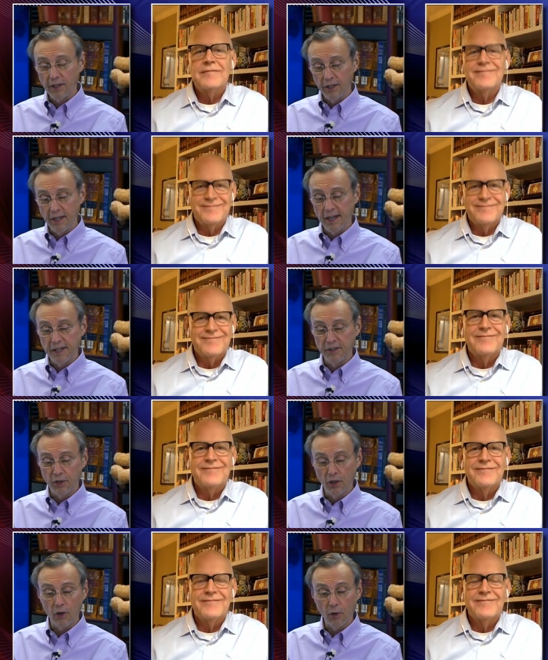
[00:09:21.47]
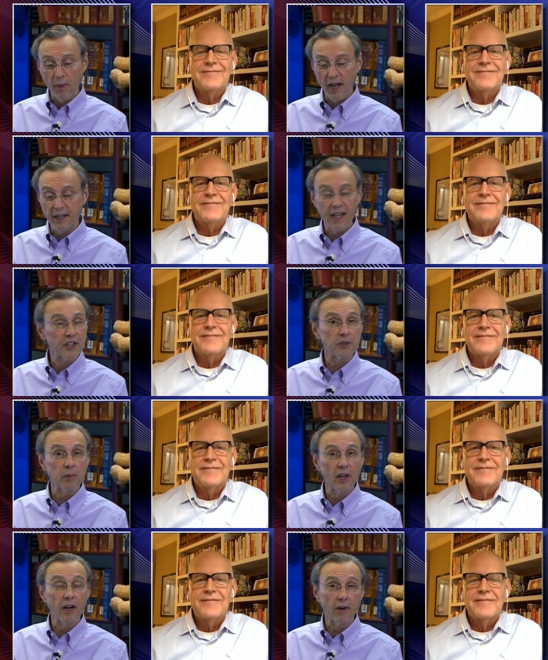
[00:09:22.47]
Speaker 1: uh, and your local podcast
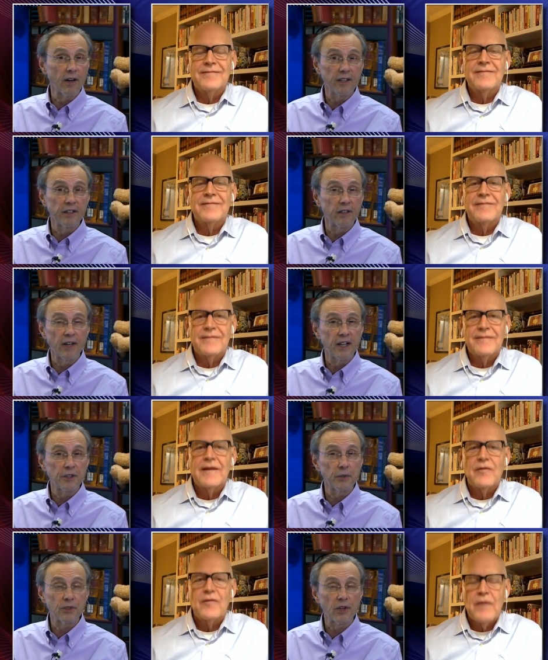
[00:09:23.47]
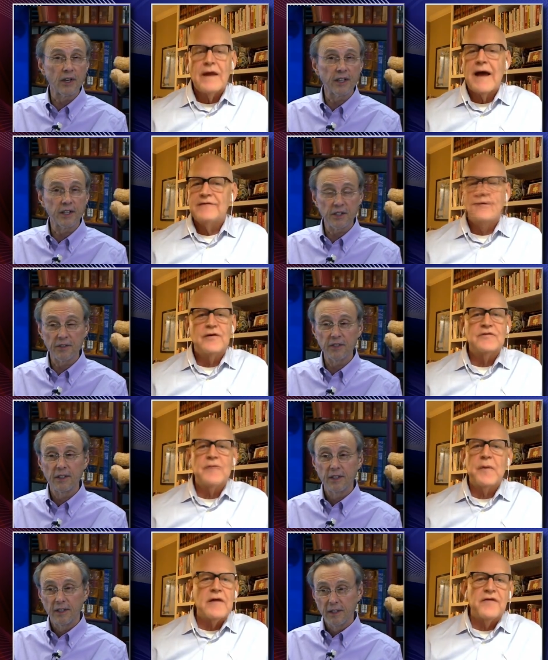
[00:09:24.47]
supplier, right? You know, iTunes right, and all iTunes, that kind of stuff.
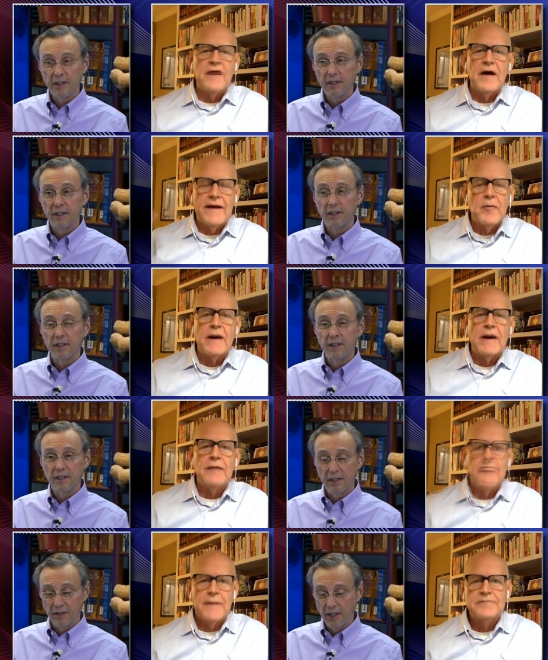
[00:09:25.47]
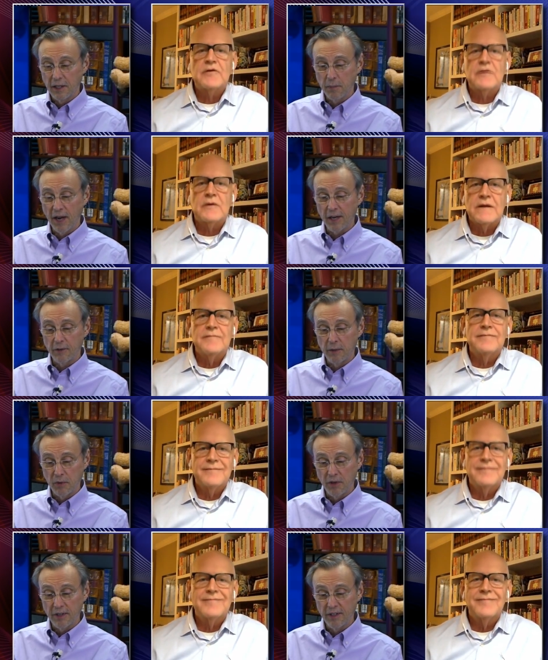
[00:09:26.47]
Speaker 2: Spotify, everybody. Yep. Absolutely. Okay,
Speaker 1: the Potter
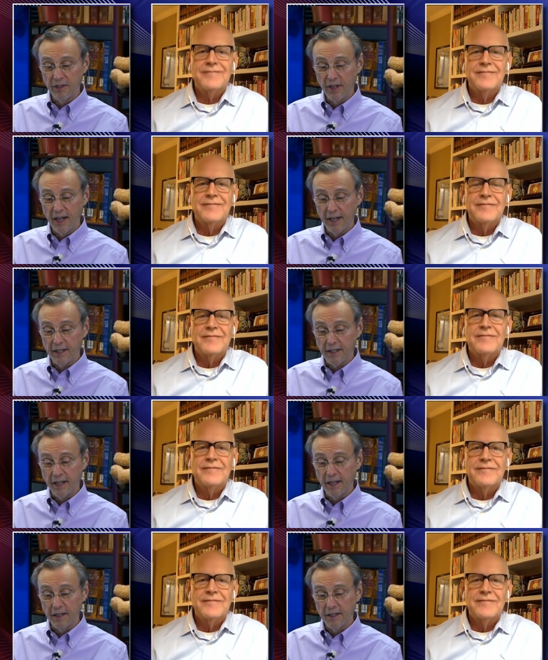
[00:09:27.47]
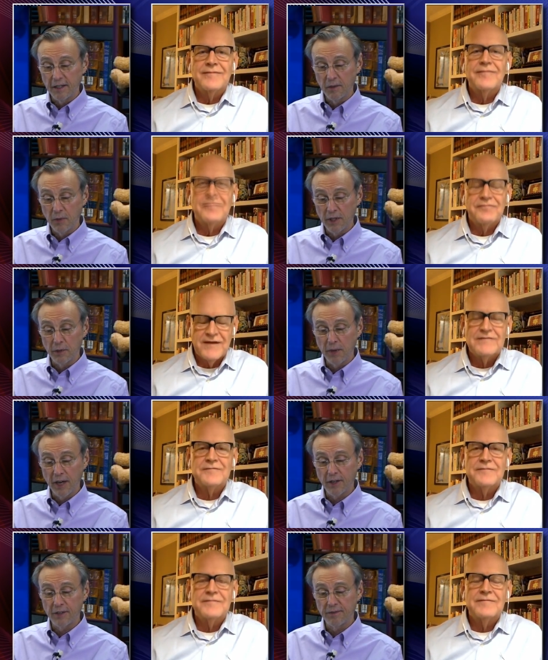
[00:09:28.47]
Report. You got it. And uh,
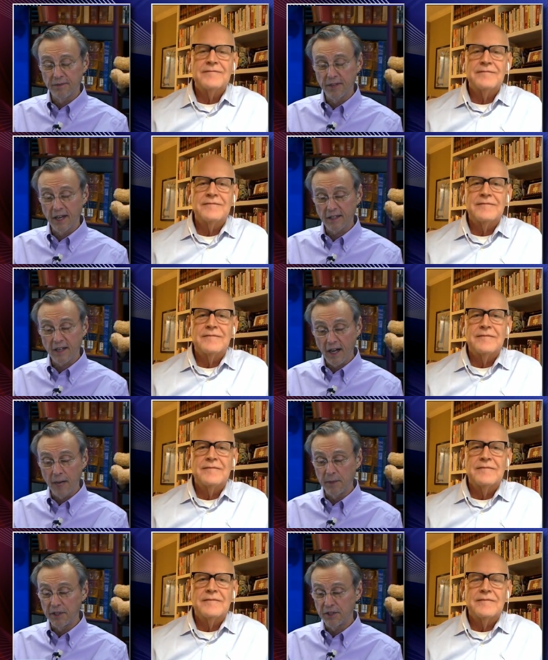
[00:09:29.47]
WendellPotter.com and